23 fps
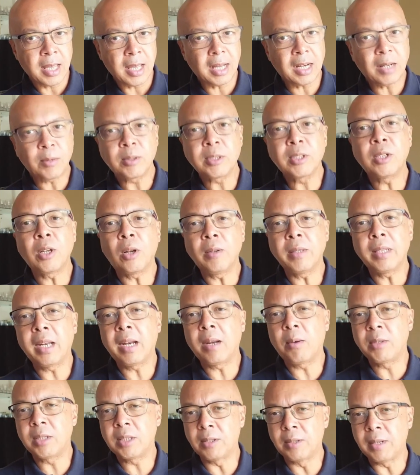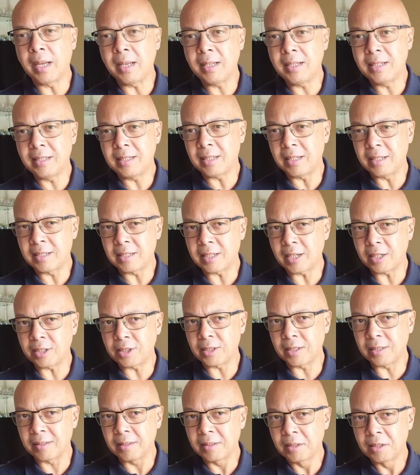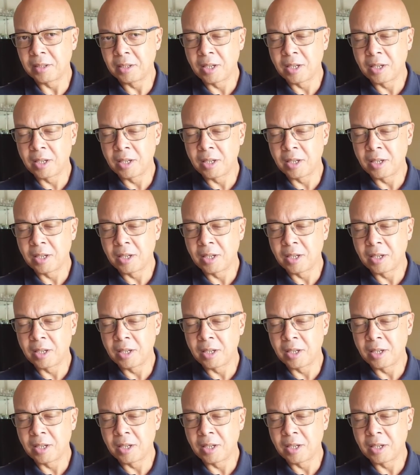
and I was told that I was creating sensation.